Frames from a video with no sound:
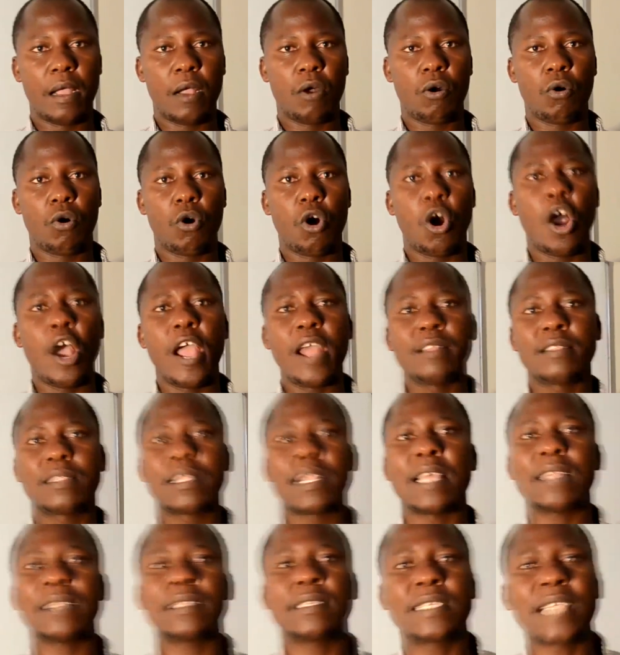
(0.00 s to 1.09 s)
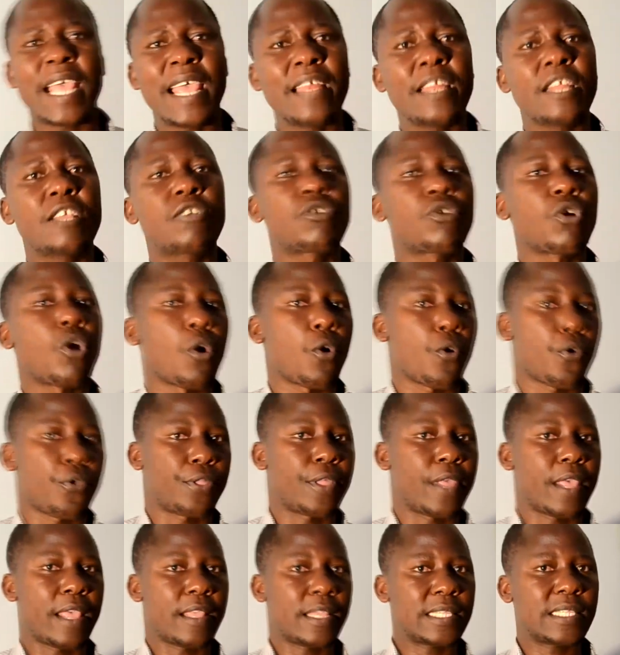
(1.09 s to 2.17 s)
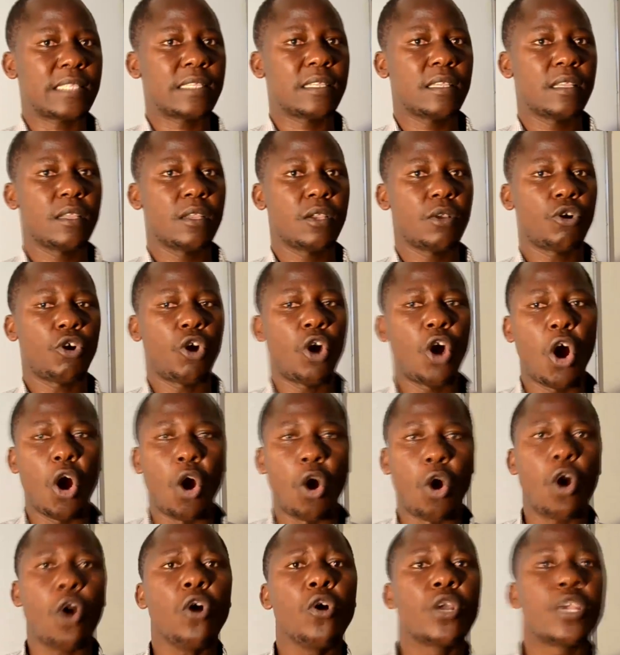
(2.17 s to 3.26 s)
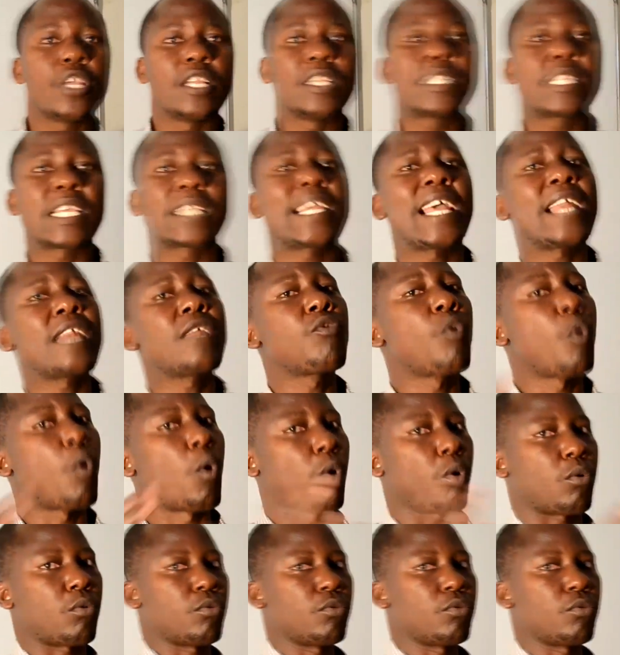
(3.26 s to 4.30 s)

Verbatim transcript: or in certain clothes or in certain wall,